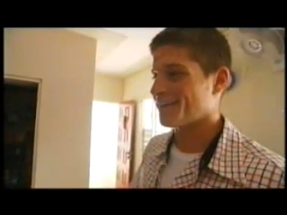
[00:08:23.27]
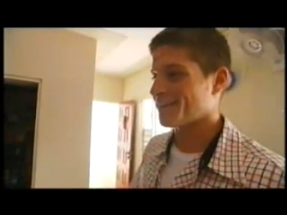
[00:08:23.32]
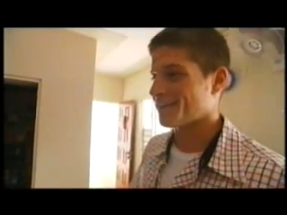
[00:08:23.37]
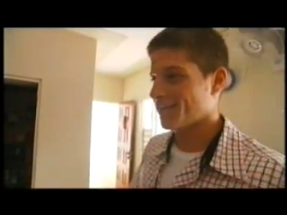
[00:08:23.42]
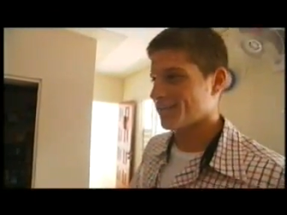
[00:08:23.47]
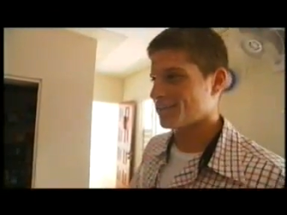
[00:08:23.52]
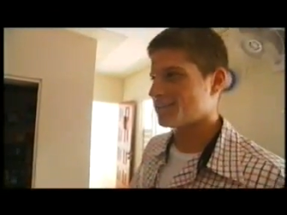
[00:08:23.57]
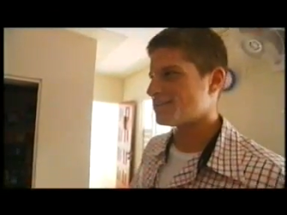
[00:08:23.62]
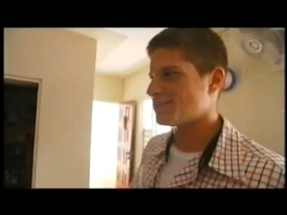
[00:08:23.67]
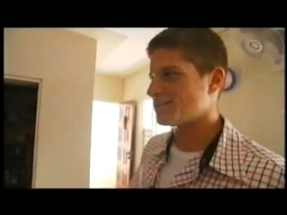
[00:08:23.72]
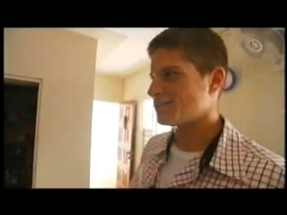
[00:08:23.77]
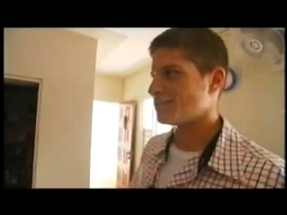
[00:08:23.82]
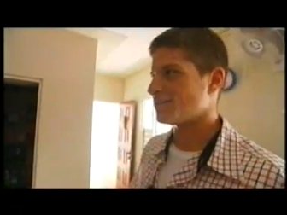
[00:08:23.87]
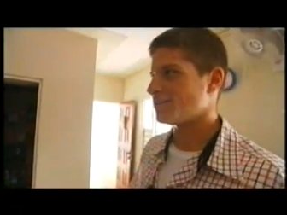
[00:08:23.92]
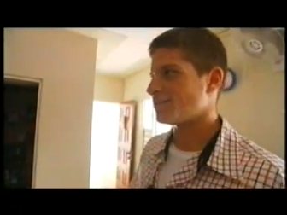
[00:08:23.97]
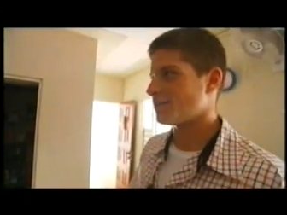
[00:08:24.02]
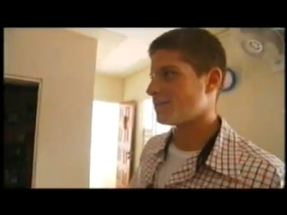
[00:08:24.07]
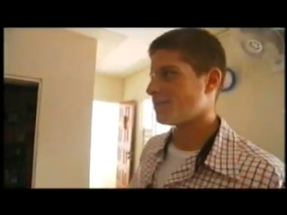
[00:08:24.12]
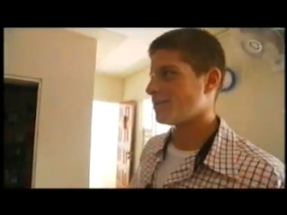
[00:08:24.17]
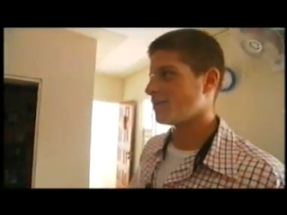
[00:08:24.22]
it's
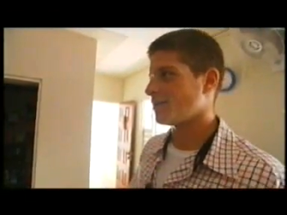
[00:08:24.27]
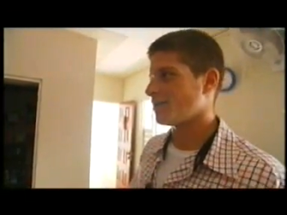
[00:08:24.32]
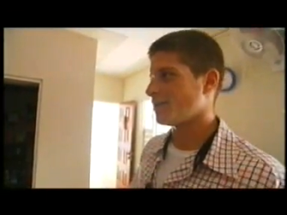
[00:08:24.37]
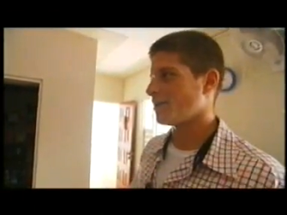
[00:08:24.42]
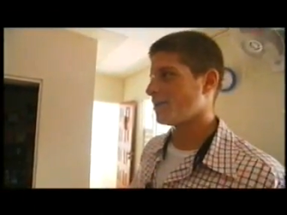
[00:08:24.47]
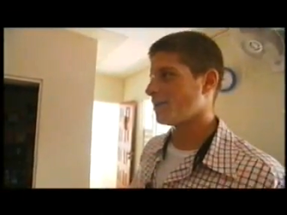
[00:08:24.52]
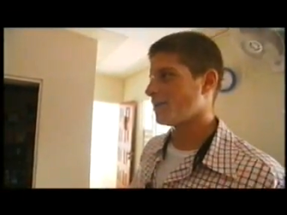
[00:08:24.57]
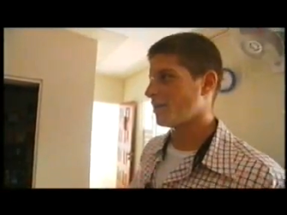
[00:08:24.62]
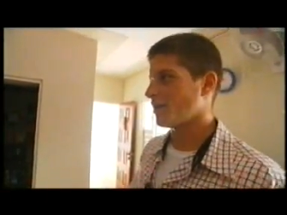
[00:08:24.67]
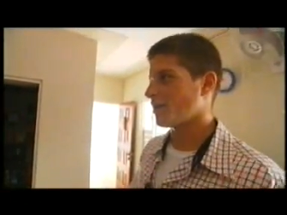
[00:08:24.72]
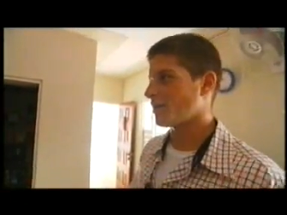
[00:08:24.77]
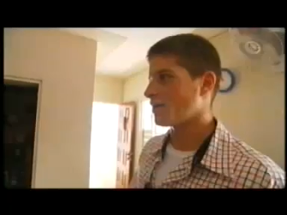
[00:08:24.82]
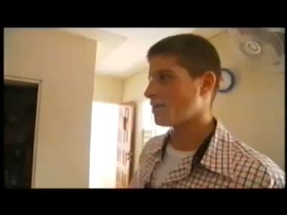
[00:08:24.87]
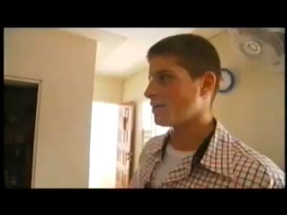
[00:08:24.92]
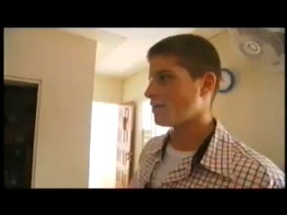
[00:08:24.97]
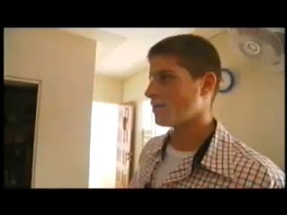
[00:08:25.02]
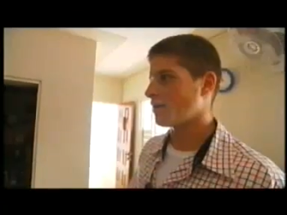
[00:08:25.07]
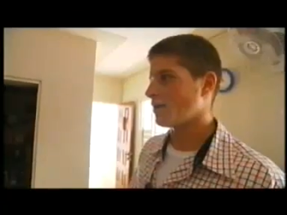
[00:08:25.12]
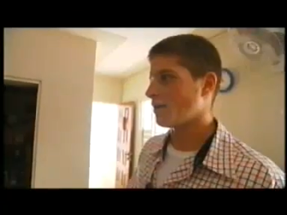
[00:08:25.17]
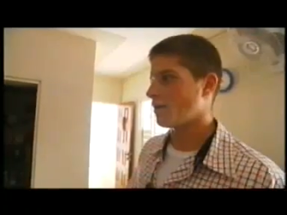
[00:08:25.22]
like,
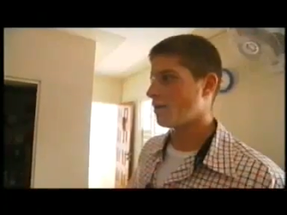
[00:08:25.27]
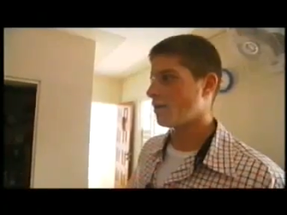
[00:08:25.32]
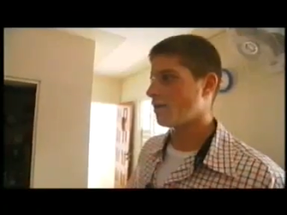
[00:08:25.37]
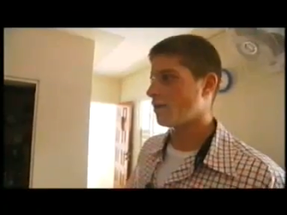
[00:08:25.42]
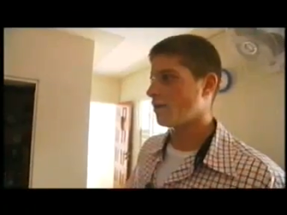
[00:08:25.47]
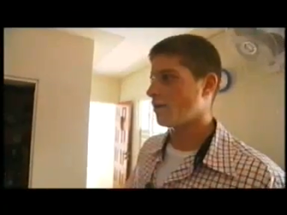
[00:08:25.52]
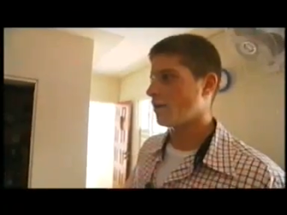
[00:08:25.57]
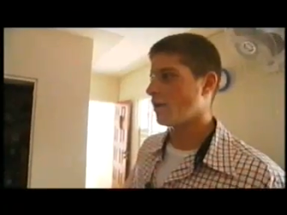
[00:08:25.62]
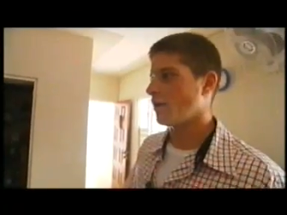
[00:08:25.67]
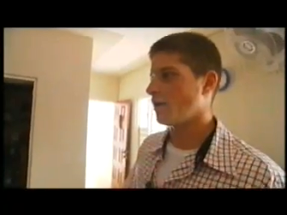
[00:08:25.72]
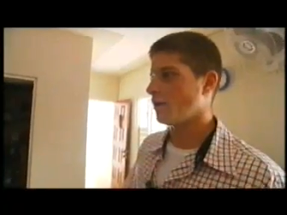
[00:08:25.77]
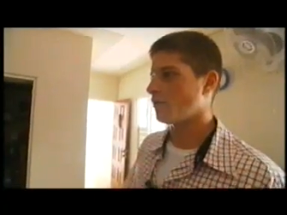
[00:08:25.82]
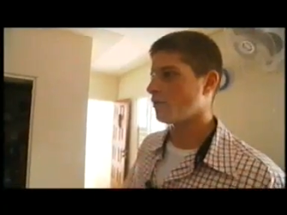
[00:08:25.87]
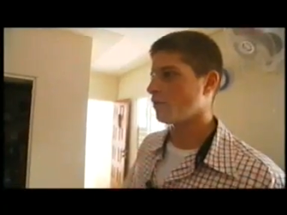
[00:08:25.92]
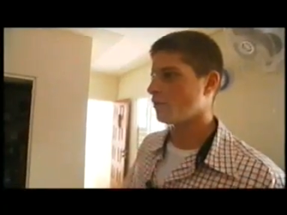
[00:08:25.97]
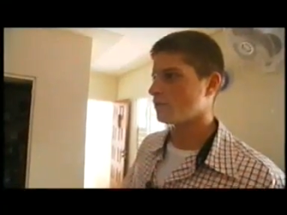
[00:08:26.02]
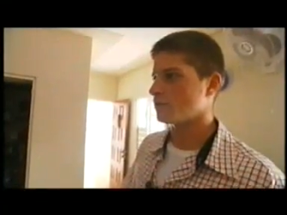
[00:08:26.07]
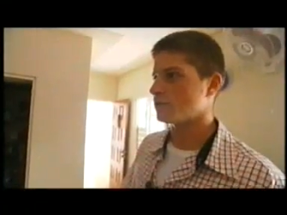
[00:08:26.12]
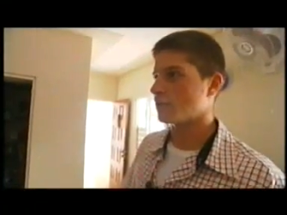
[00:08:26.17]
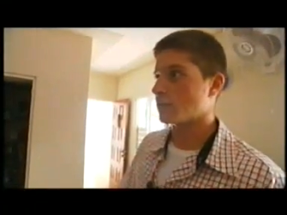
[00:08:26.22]
I don't
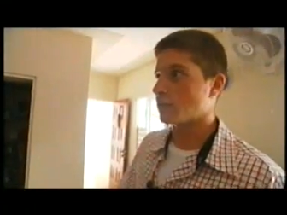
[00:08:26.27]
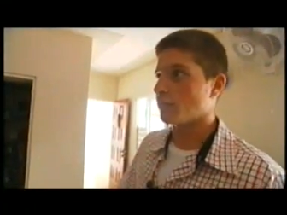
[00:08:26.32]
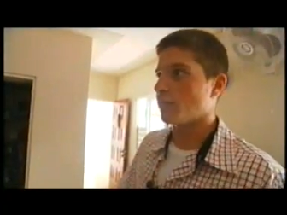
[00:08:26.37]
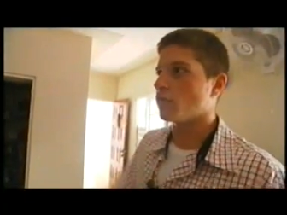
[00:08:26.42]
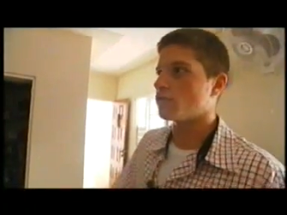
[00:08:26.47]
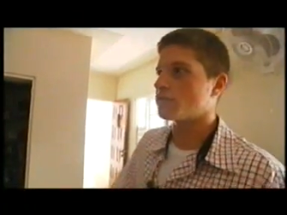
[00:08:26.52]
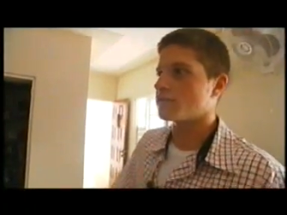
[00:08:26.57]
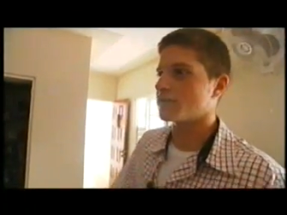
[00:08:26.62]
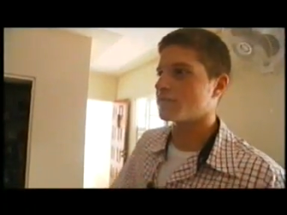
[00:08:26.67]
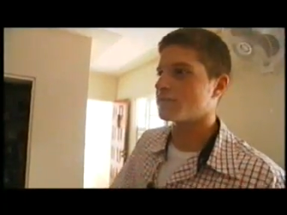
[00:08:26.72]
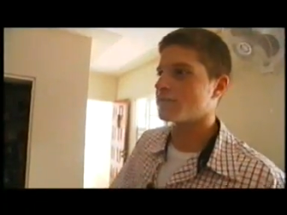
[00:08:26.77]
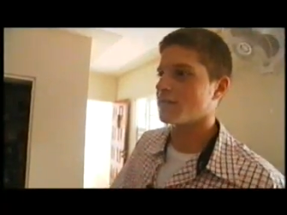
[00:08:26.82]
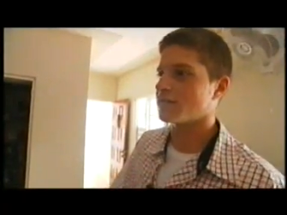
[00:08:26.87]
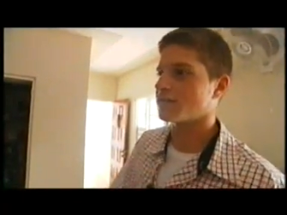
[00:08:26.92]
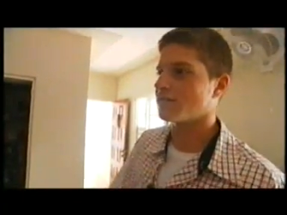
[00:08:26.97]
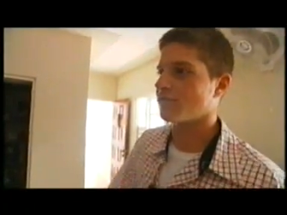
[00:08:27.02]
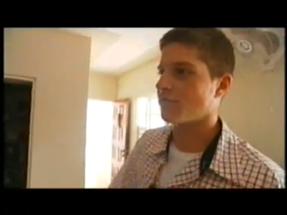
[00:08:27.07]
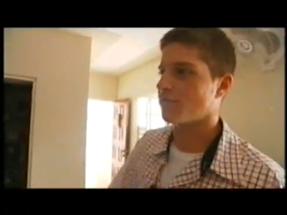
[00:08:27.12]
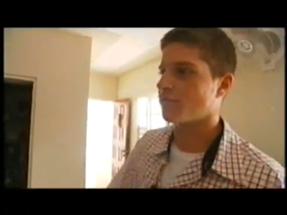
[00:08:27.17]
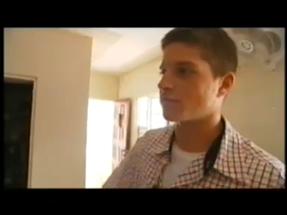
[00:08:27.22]
know, it's like the most
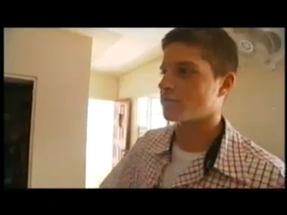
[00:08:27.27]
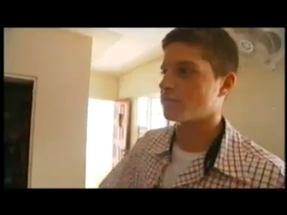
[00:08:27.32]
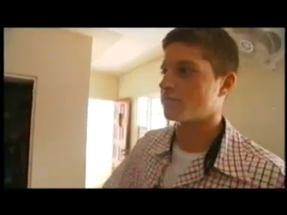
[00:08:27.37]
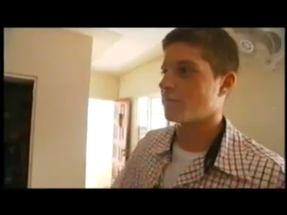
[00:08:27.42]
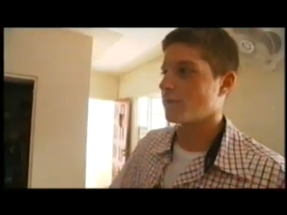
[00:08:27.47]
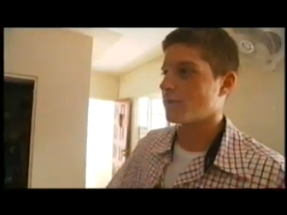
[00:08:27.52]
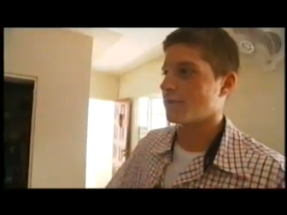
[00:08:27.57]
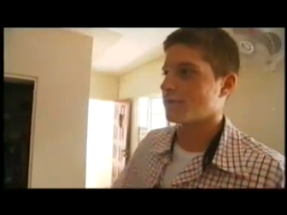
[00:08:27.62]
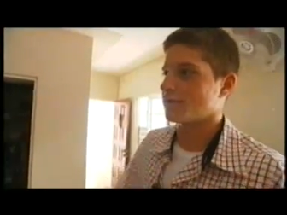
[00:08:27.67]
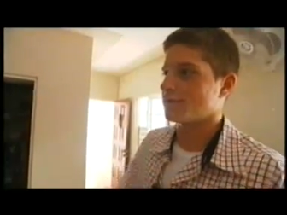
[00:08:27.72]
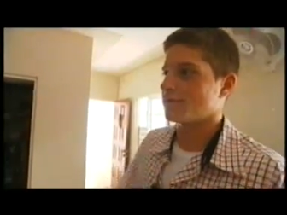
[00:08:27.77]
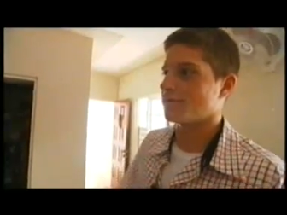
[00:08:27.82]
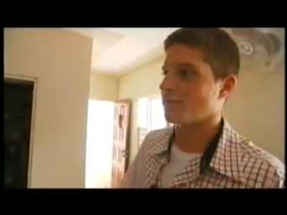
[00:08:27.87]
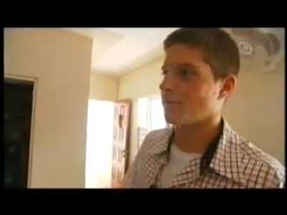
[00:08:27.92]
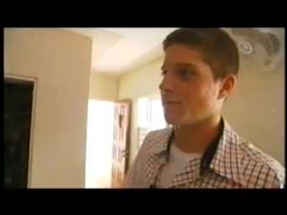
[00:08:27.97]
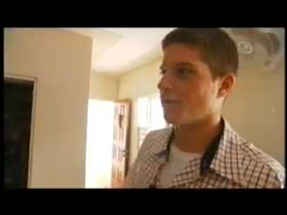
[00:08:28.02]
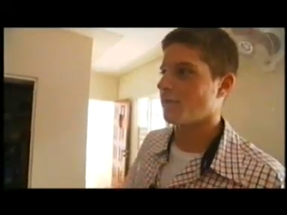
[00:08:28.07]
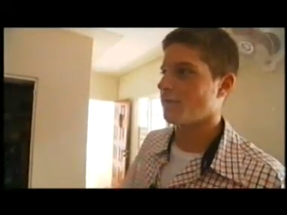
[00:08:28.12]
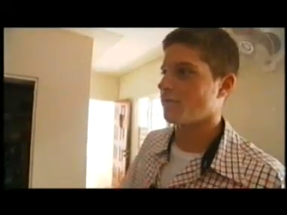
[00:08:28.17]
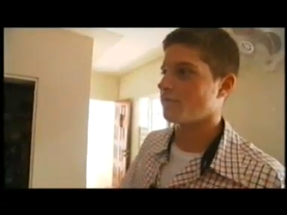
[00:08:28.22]
success I've ever experienced in
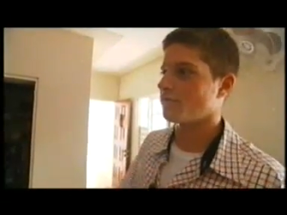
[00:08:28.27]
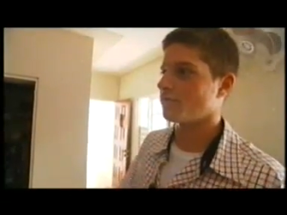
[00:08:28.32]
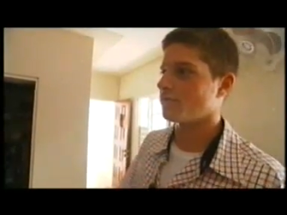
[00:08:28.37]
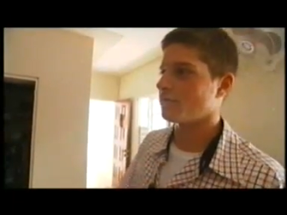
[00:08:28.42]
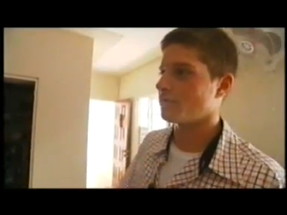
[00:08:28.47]
my life.